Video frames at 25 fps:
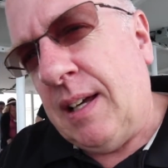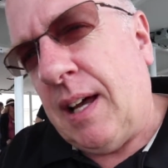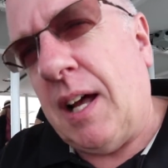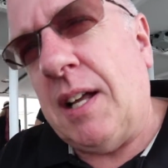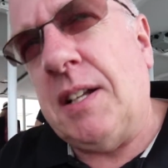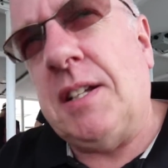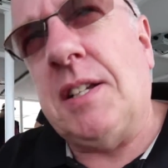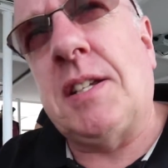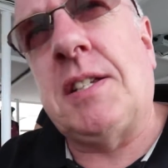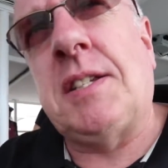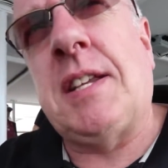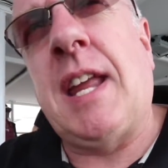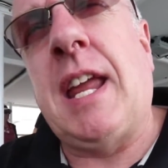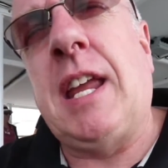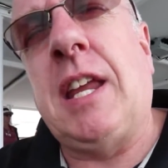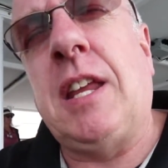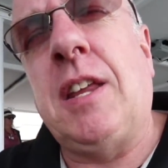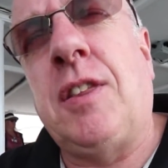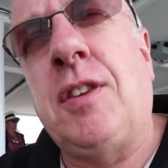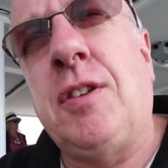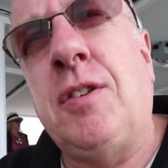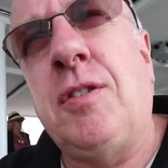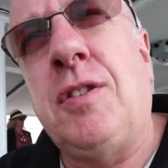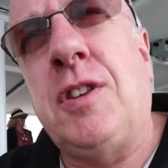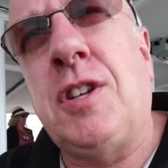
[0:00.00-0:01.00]
I just take
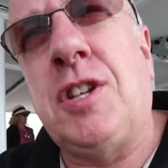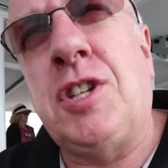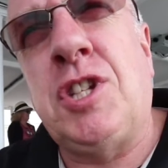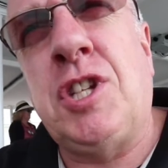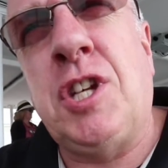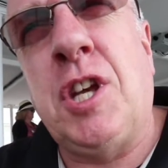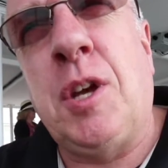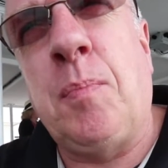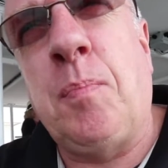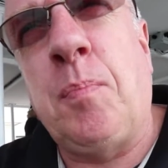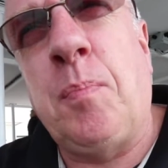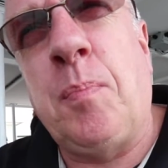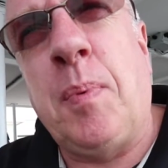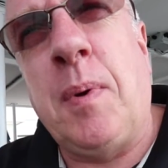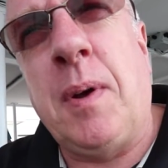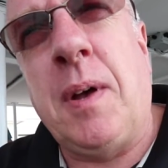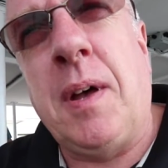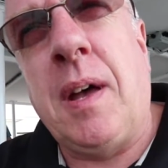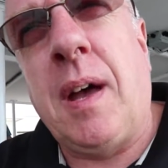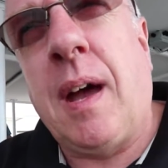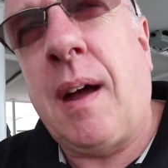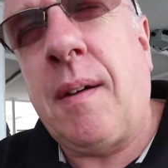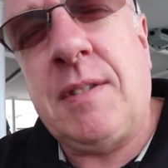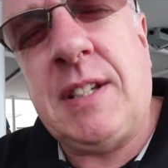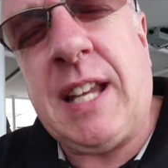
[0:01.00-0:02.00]
you through the ship,
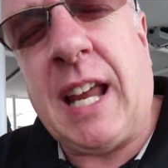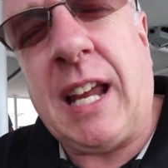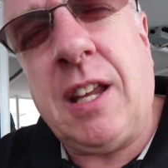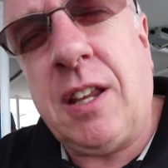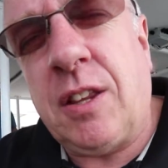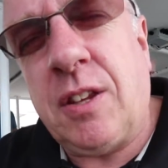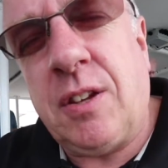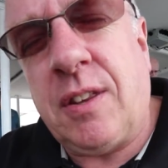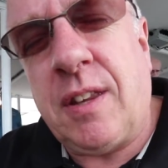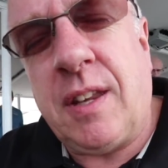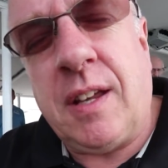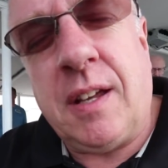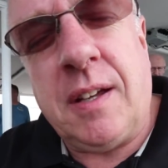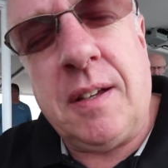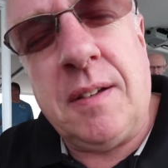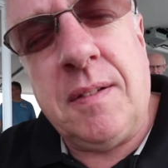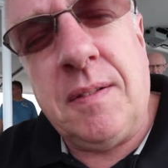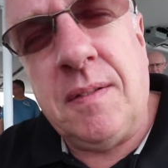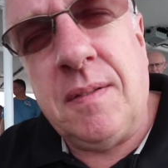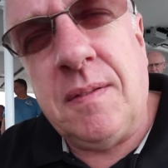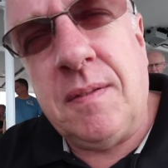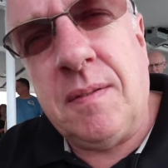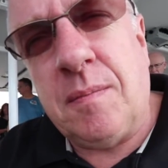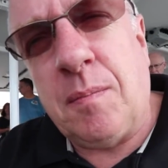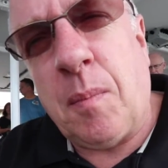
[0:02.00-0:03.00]
take you through the
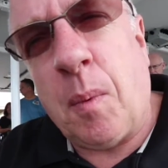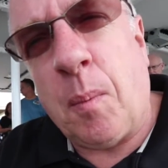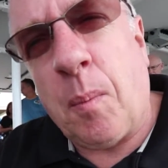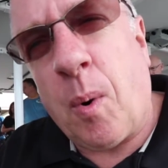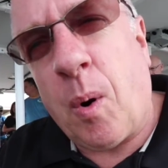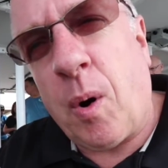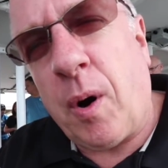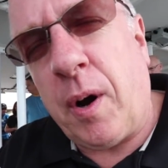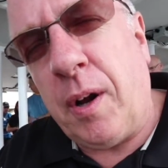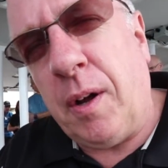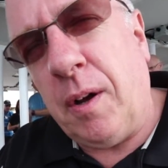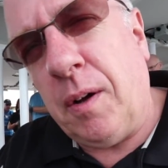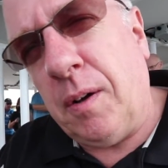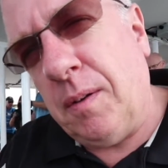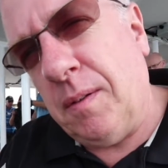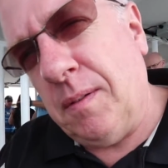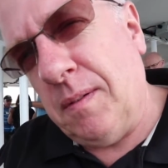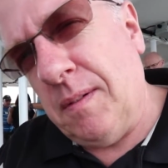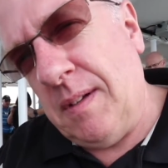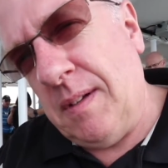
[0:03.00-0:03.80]
memorial,